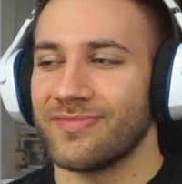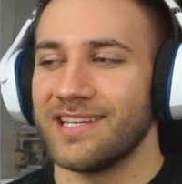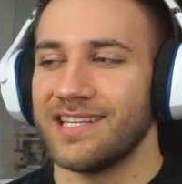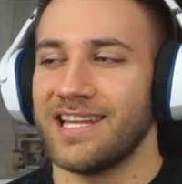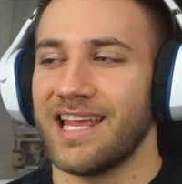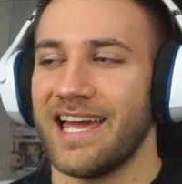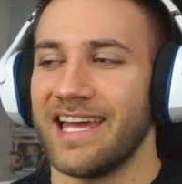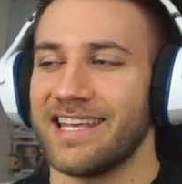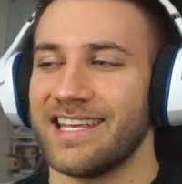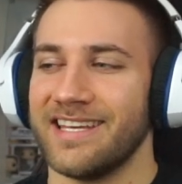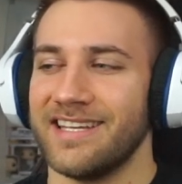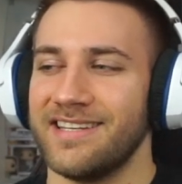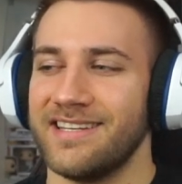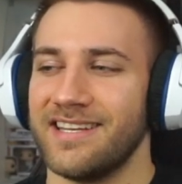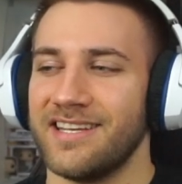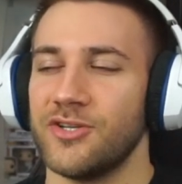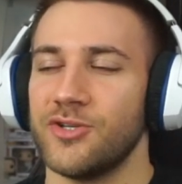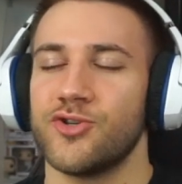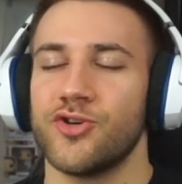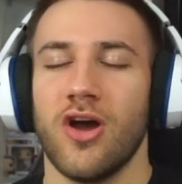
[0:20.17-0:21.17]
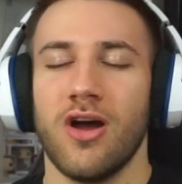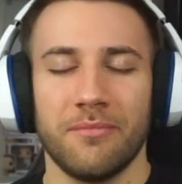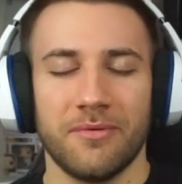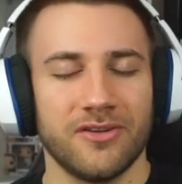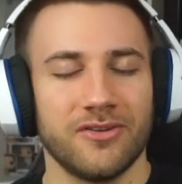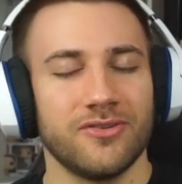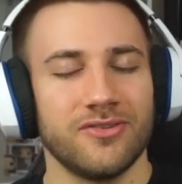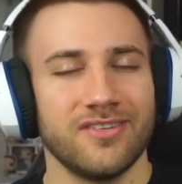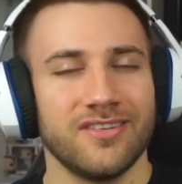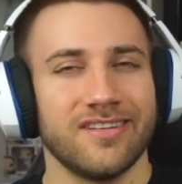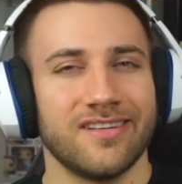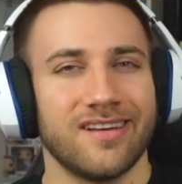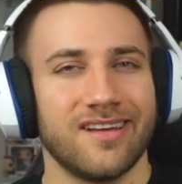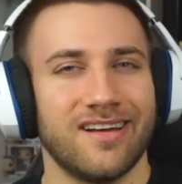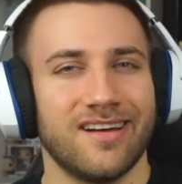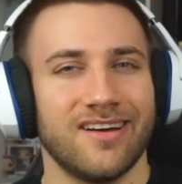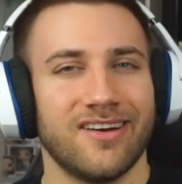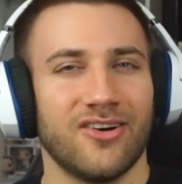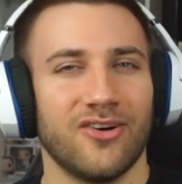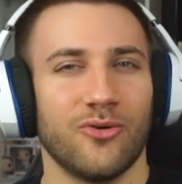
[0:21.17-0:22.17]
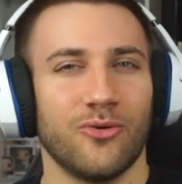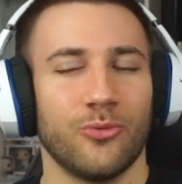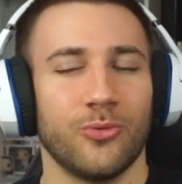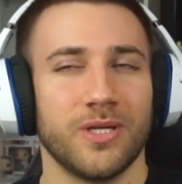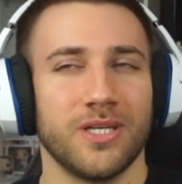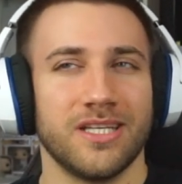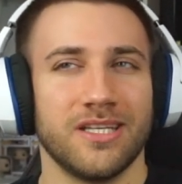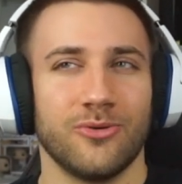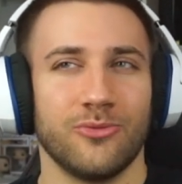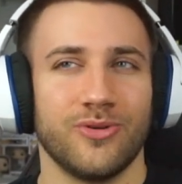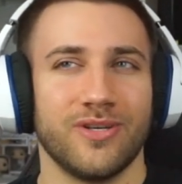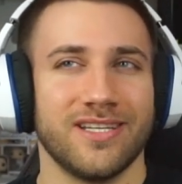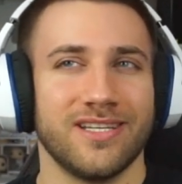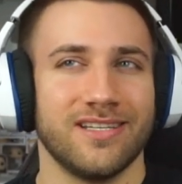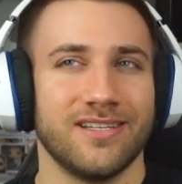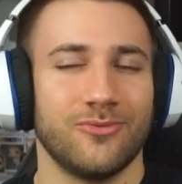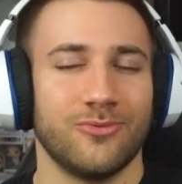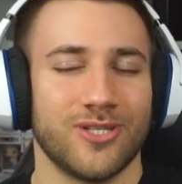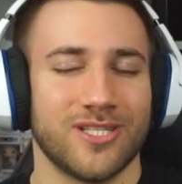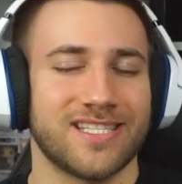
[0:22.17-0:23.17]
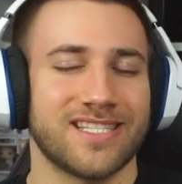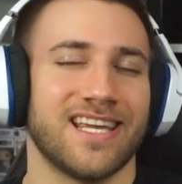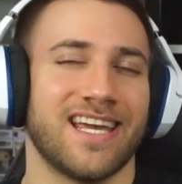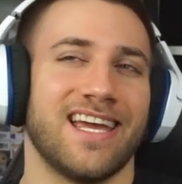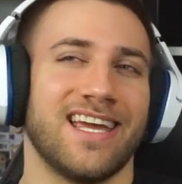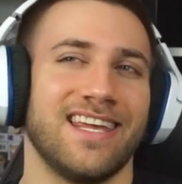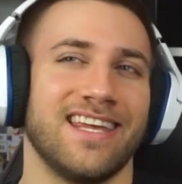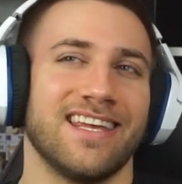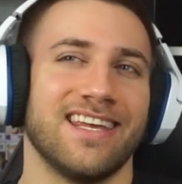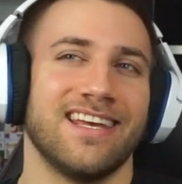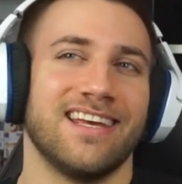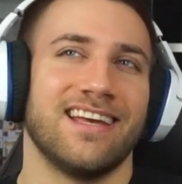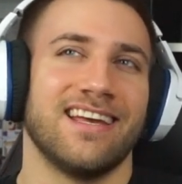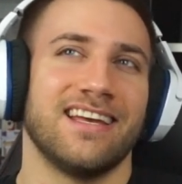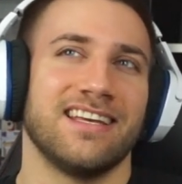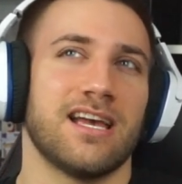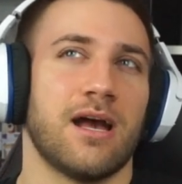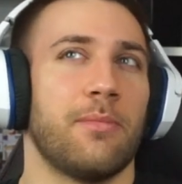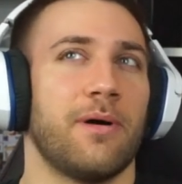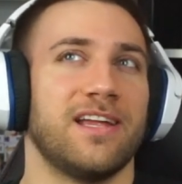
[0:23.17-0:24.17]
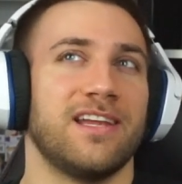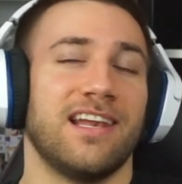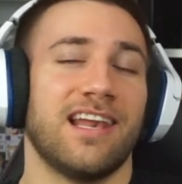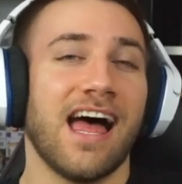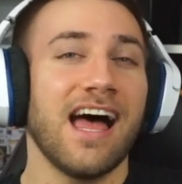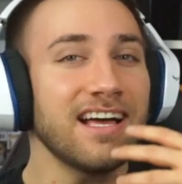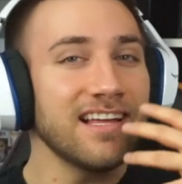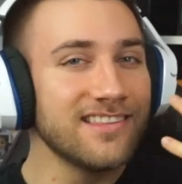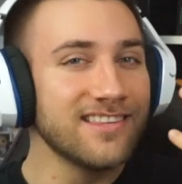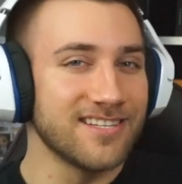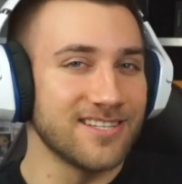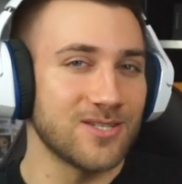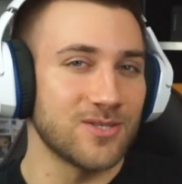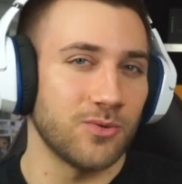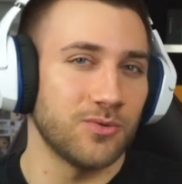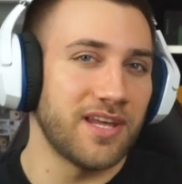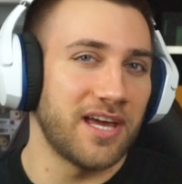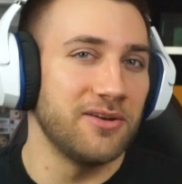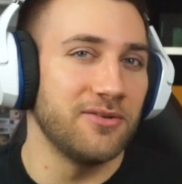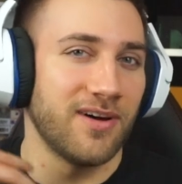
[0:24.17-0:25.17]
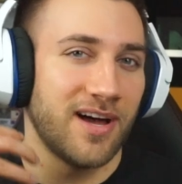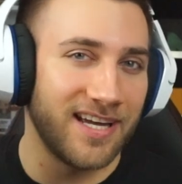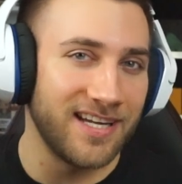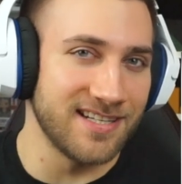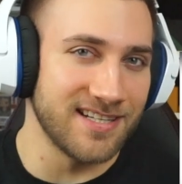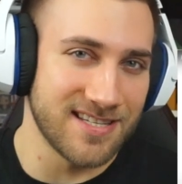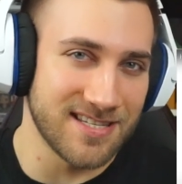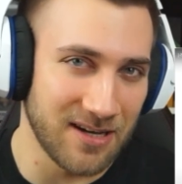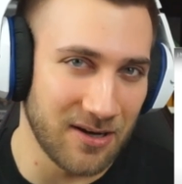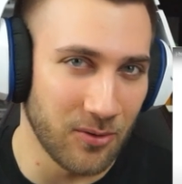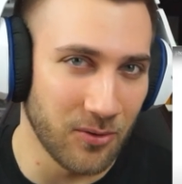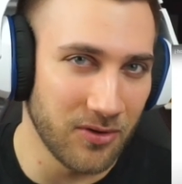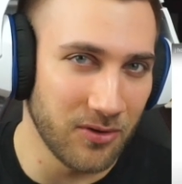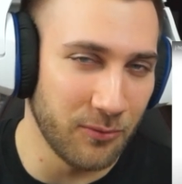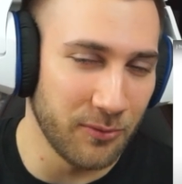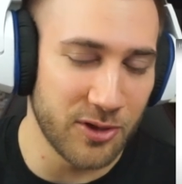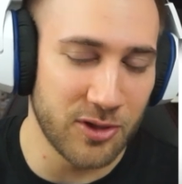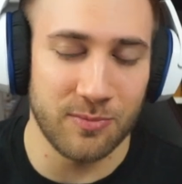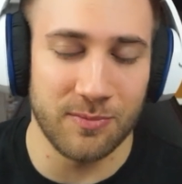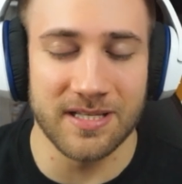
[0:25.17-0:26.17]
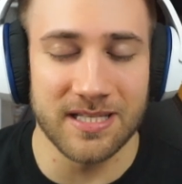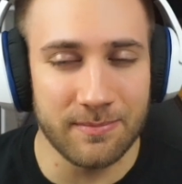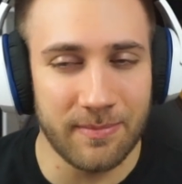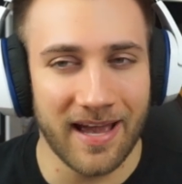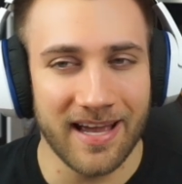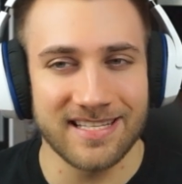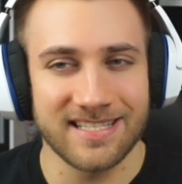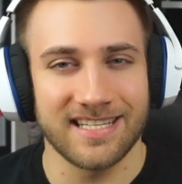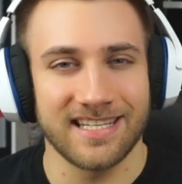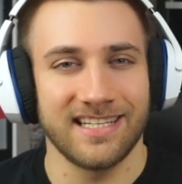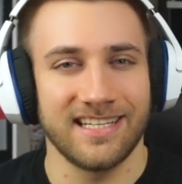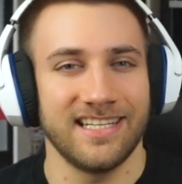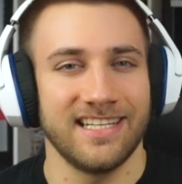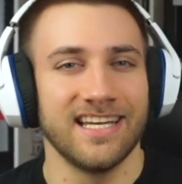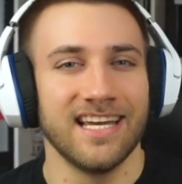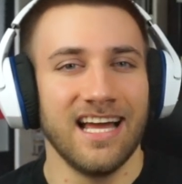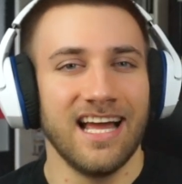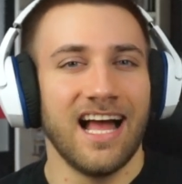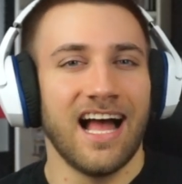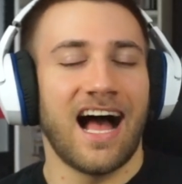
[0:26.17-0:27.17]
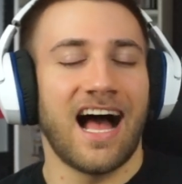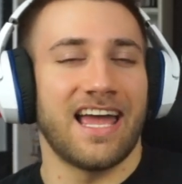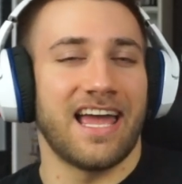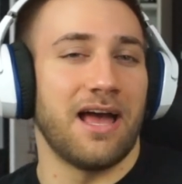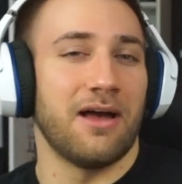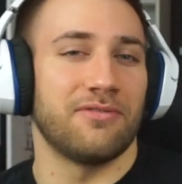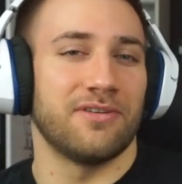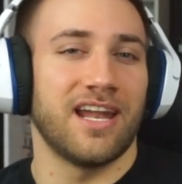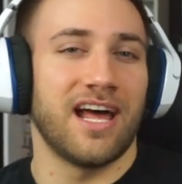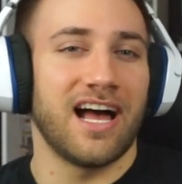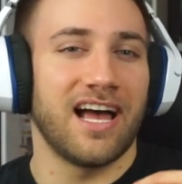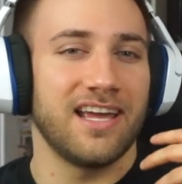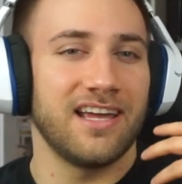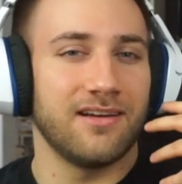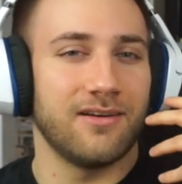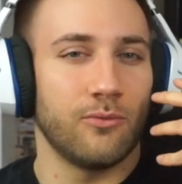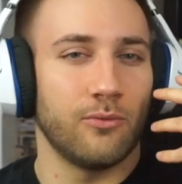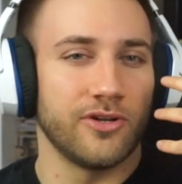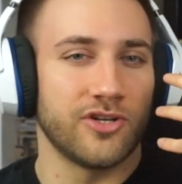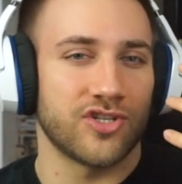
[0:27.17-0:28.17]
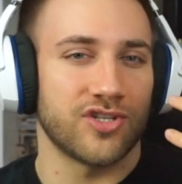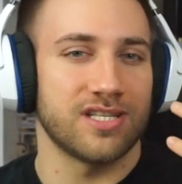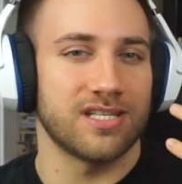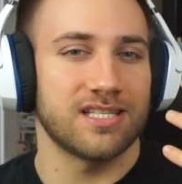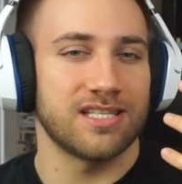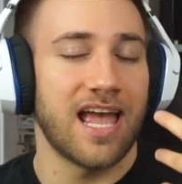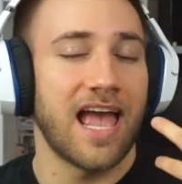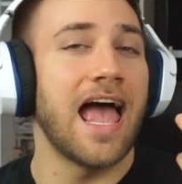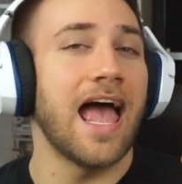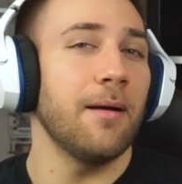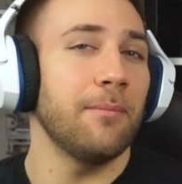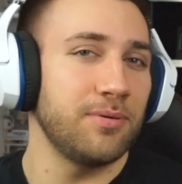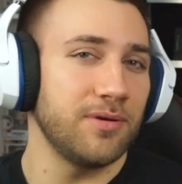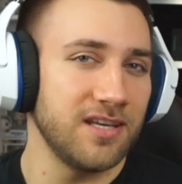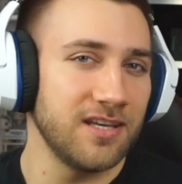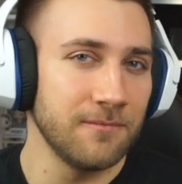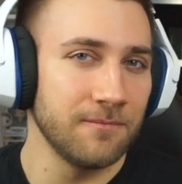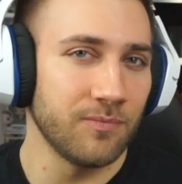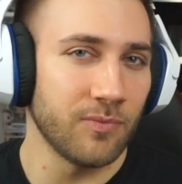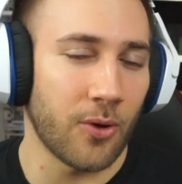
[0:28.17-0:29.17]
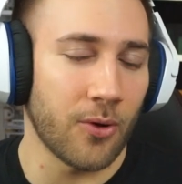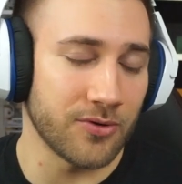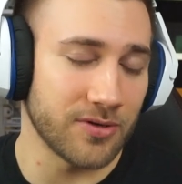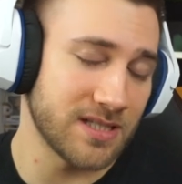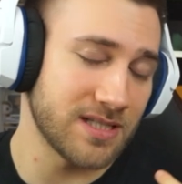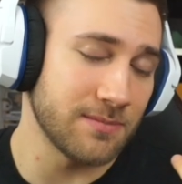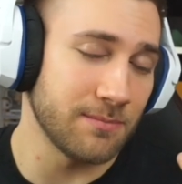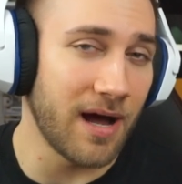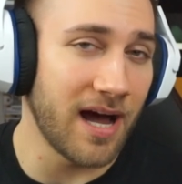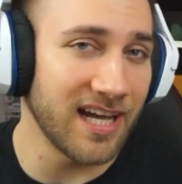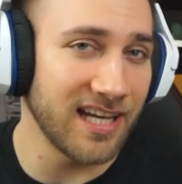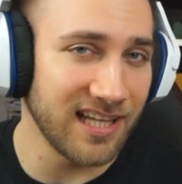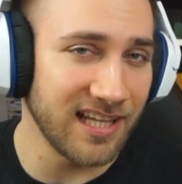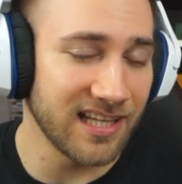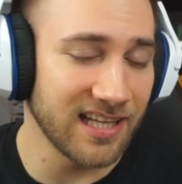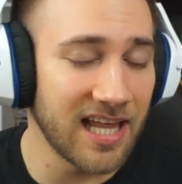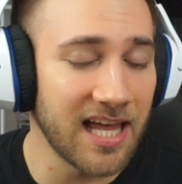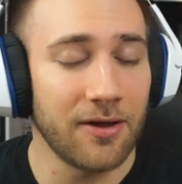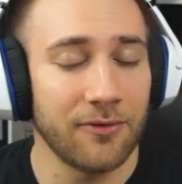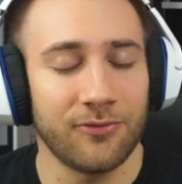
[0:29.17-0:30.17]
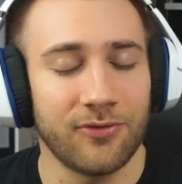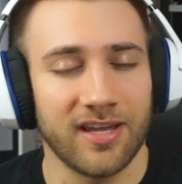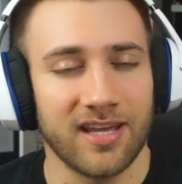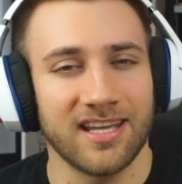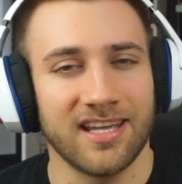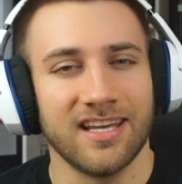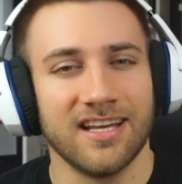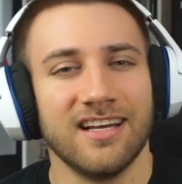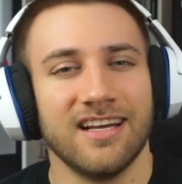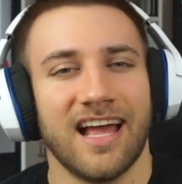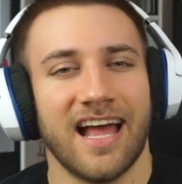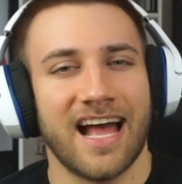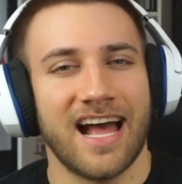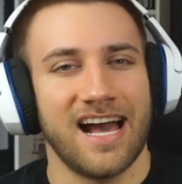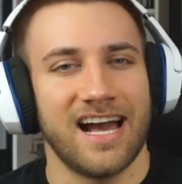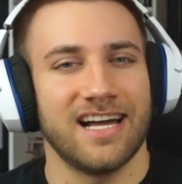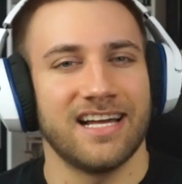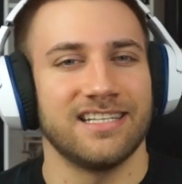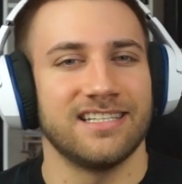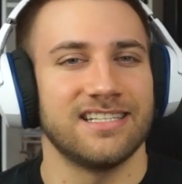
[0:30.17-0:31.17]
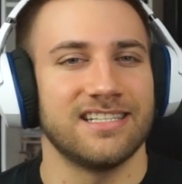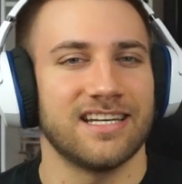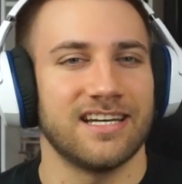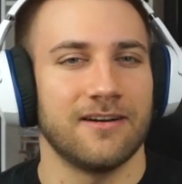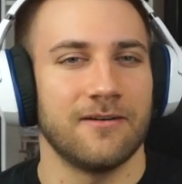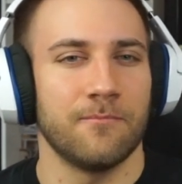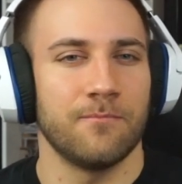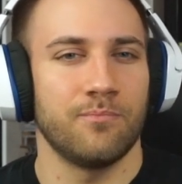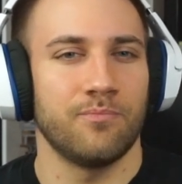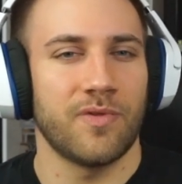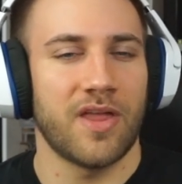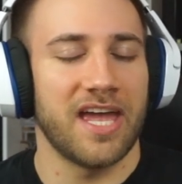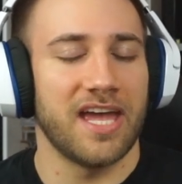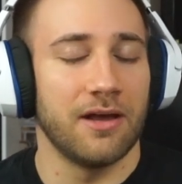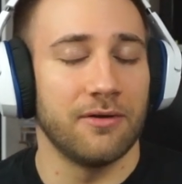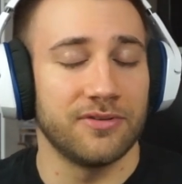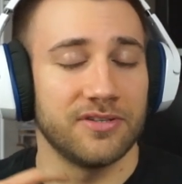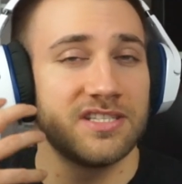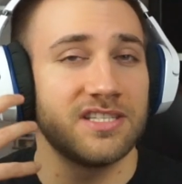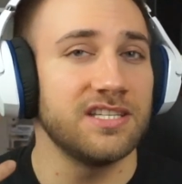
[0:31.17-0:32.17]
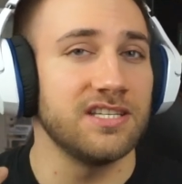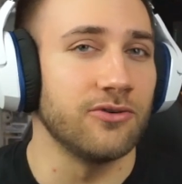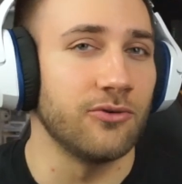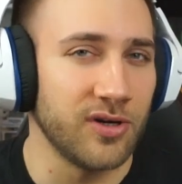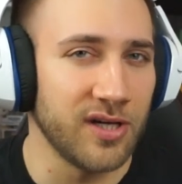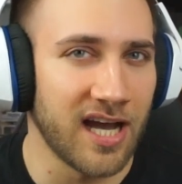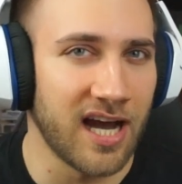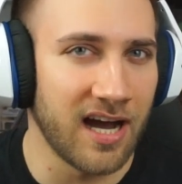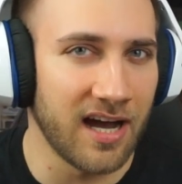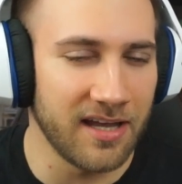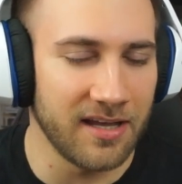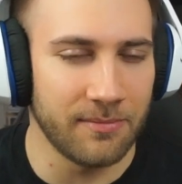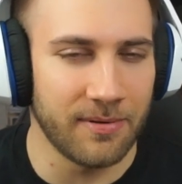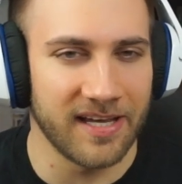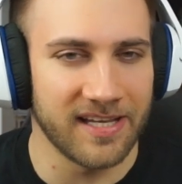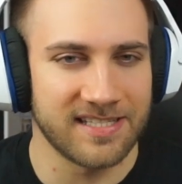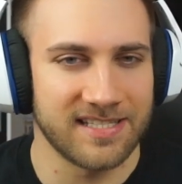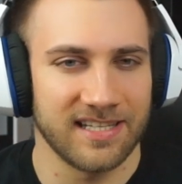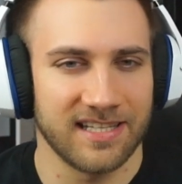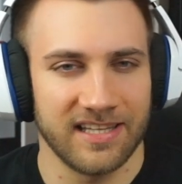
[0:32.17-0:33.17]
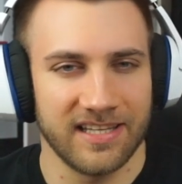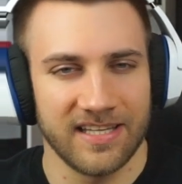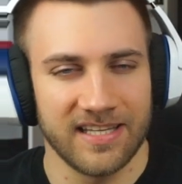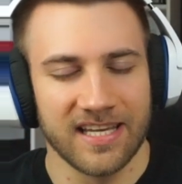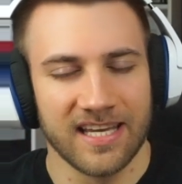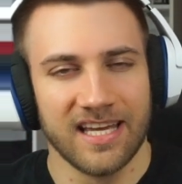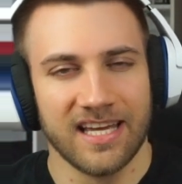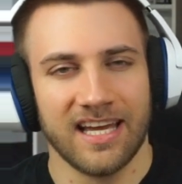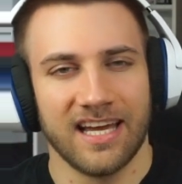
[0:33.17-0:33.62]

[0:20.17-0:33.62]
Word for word: like in in German, uh, we we we say, ich habe ein lachendes und ein weinendes Auge, which means basically I have an eye which is happy or smiling, laughing, and um, I have a teary eye, basically.